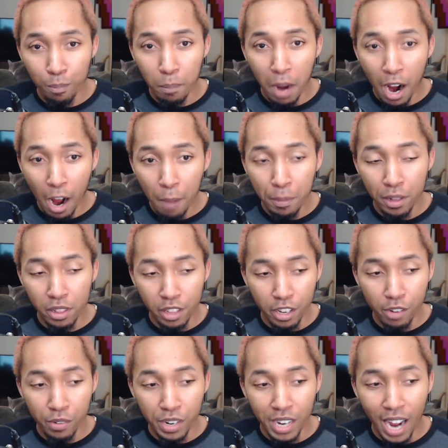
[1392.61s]
mob
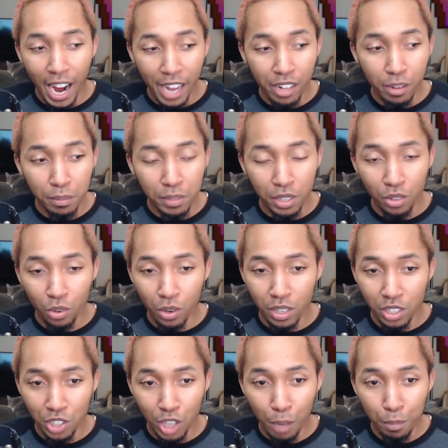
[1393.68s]
clearing items in order to
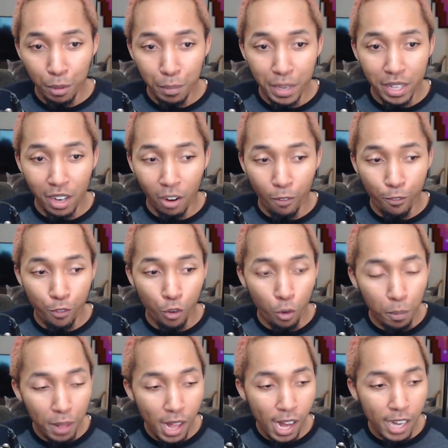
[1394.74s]
supplement our full
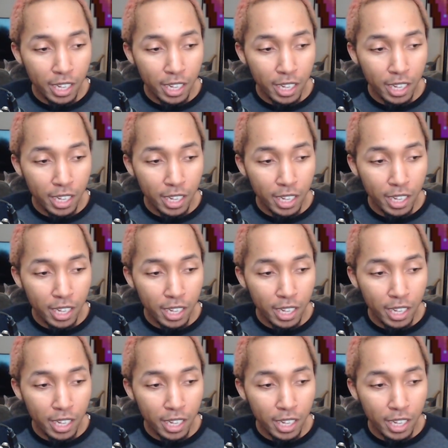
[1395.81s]
block.